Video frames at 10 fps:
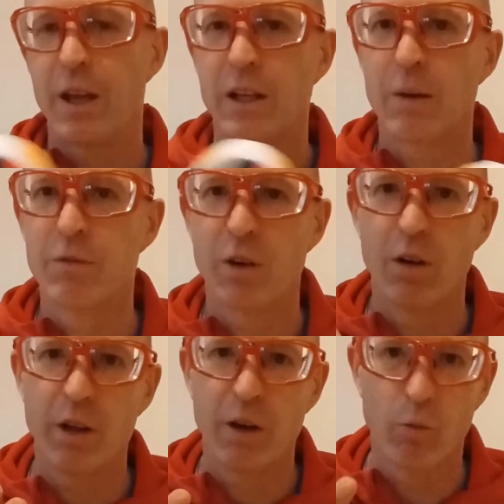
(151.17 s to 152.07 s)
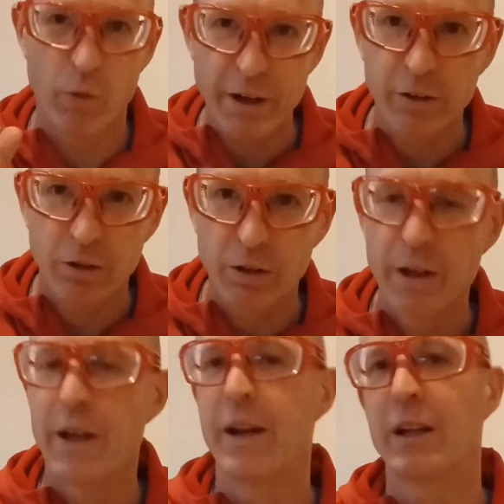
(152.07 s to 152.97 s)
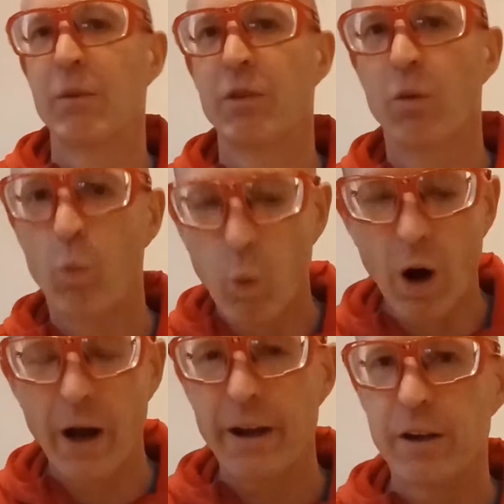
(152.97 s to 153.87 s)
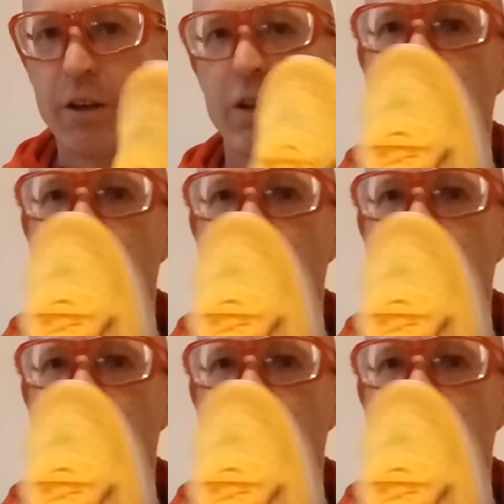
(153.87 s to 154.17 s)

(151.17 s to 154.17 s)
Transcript: it comes in a regular, it comes in a wide.